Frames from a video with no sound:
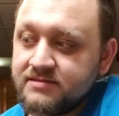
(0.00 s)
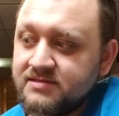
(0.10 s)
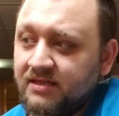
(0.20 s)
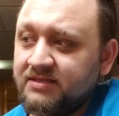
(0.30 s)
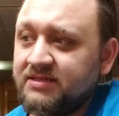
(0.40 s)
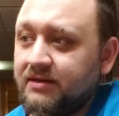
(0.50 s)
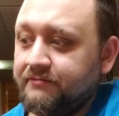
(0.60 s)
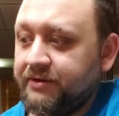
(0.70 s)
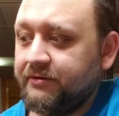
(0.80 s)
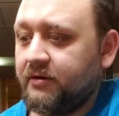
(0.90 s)
And then there's like a
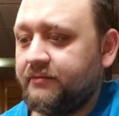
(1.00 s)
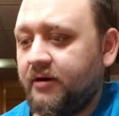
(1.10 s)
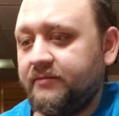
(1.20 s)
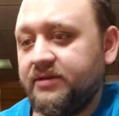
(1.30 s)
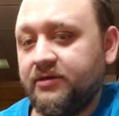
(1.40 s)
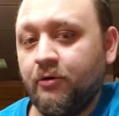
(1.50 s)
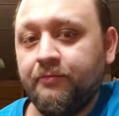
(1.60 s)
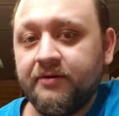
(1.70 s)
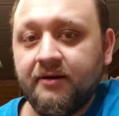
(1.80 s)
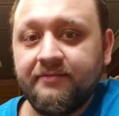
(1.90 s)
middle compartment that you
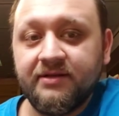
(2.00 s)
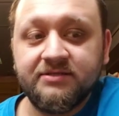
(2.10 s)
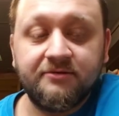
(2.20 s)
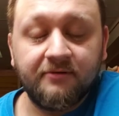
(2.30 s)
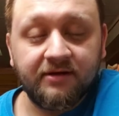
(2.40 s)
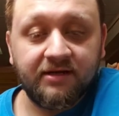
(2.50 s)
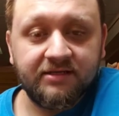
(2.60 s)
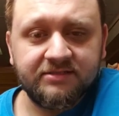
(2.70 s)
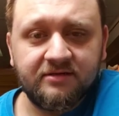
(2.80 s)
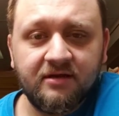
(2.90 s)
open up, and it's an
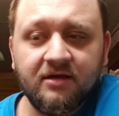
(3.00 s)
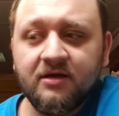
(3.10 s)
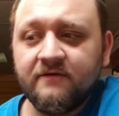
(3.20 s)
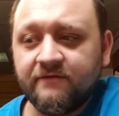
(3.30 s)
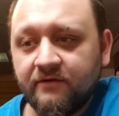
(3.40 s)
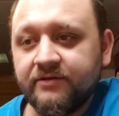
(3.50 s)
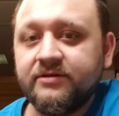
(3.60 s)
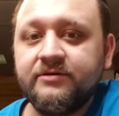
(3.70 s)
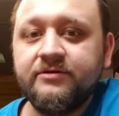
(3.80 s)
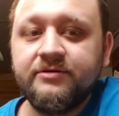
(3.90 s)
organizer for all like
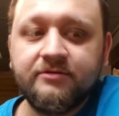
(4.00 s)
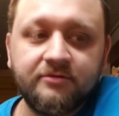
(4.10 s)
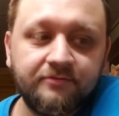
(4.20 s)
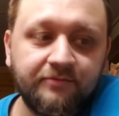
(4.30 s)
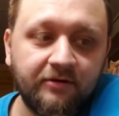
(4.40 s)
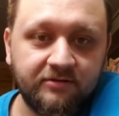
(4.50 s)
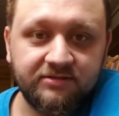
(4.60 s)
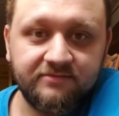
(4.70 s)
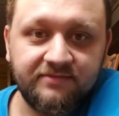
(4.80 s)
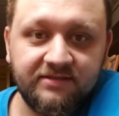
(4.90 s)
your little
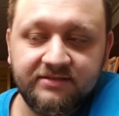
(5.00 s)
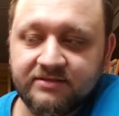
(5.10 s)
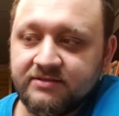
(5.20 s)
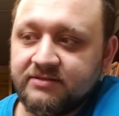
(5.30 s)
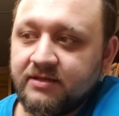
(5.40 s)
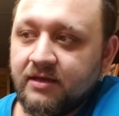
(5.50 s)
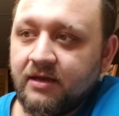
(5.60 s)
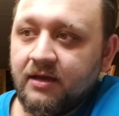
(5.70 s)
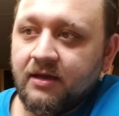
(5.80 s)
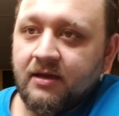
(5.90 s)
parts and pieces.
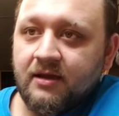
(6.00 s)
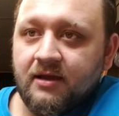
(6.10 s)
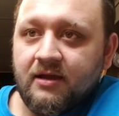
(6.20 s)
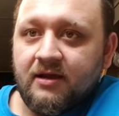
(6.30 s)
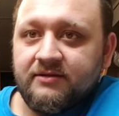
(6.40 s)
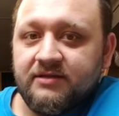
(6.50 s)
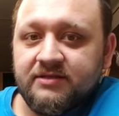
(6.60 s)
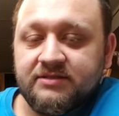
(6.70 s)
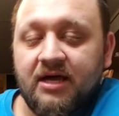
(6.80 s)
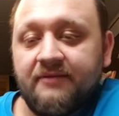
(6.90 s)
And then the
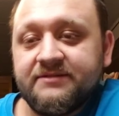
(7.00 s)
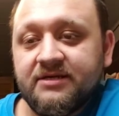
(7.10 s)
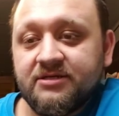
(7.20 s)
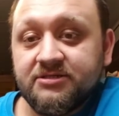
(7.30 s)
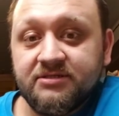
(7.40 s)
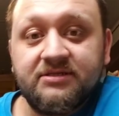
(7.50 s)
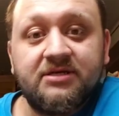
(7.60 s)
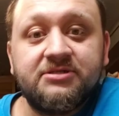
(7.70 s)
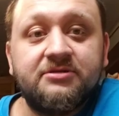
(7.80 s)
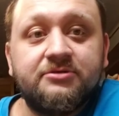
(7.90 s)
top section is
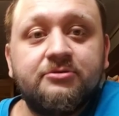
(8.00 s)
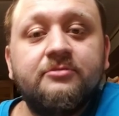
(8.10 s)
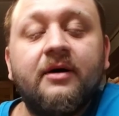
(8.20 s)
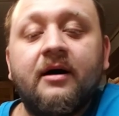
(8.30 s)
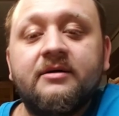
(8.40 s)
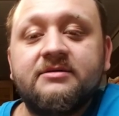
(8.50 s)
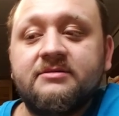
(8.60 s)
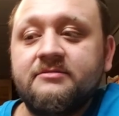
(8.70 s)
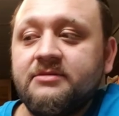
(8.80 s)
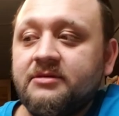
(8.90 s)
actually the toolbox.
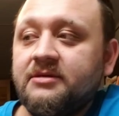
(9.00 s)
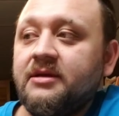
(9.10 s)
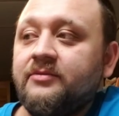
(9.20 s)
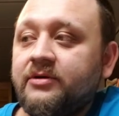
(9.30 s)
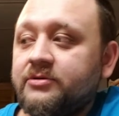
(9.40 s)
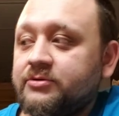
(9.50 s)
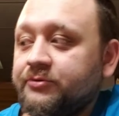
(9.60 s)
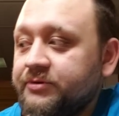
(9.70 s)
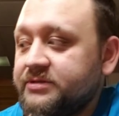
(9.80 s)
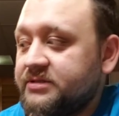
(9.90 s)
You can keep all your
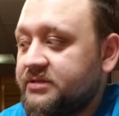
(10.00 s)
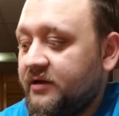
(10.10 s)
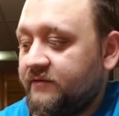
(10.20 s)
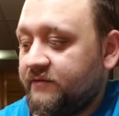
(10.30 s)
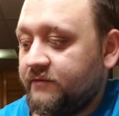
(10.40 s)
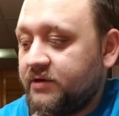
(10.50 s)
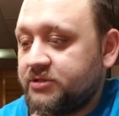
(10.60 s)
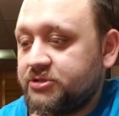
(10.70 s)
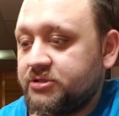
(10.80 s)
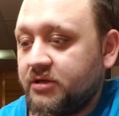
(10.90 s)
tools and stuff,
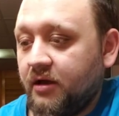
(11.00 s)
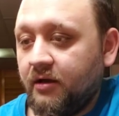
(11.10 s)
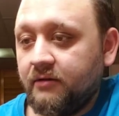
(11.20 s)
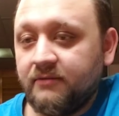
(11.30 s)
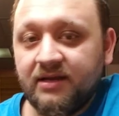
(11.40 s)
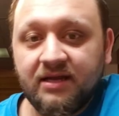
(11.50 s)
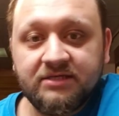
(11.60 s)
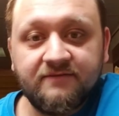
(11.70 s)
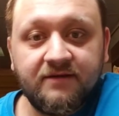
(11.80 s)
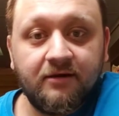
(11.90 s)
which my
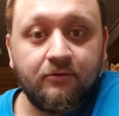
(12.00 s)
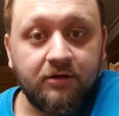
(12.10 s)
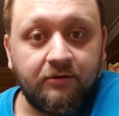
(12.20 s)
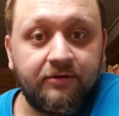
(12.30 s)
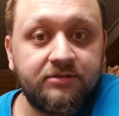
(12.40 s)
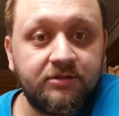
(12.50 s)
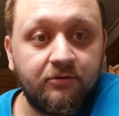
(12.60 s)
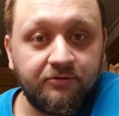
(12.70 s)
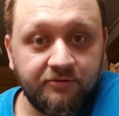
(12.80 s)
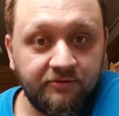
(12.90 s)
next video we're going to
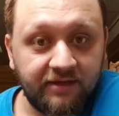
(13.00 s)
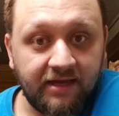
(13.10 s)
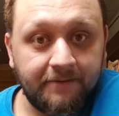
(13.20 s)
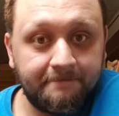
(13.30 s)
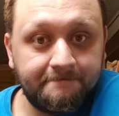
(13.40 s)
go through that.